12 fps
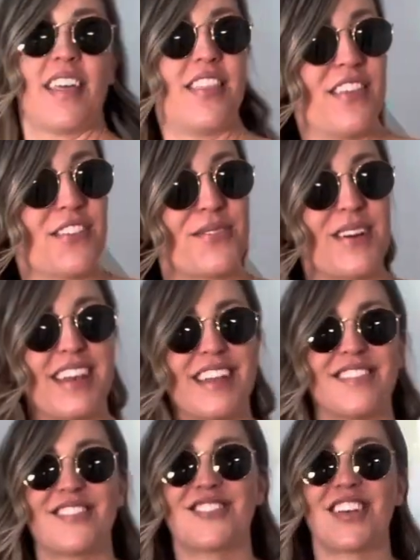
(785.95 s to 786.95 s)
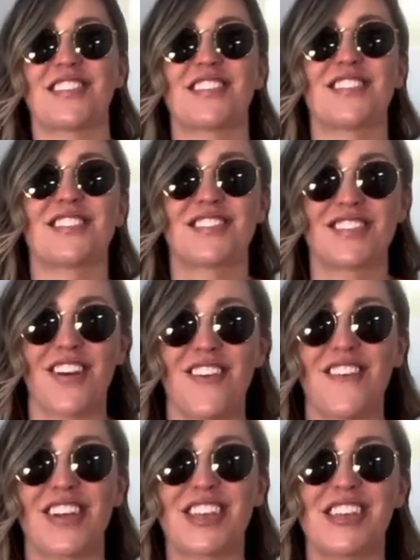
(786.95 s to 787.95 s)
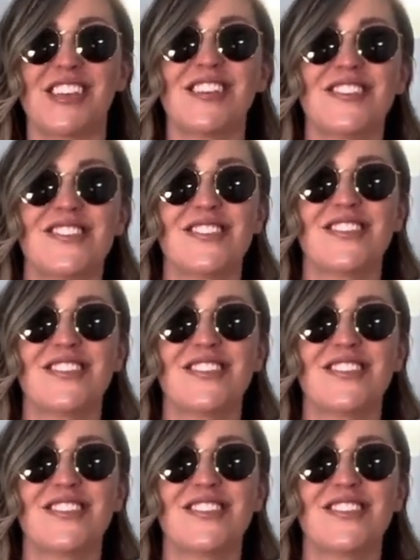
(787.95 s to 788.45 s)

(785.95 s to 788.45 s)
This one is just so cute.